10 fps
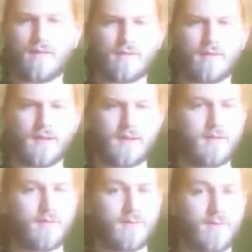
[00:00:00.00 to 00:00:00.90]
Really,
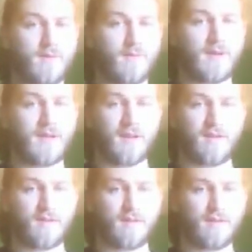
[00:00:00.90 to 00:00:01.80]
with a Viking
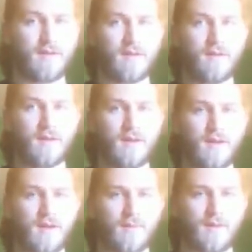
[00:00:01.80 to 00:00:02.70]
sword.
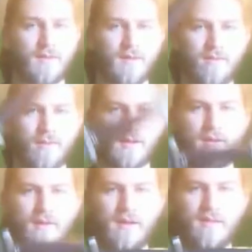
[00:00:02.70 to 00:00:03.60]
I mean, this one
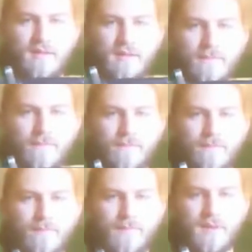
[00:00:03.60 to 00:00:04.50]
here has
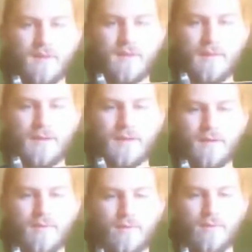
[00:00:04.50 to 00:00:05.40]

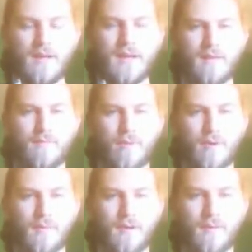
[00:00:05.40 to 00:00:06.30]
typical reenact
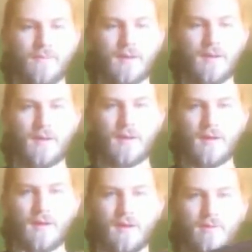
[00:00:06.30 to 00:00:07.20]
problem,
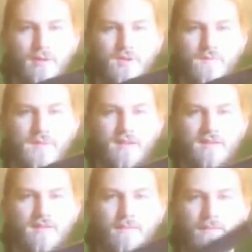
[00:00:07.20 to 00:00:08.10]
which means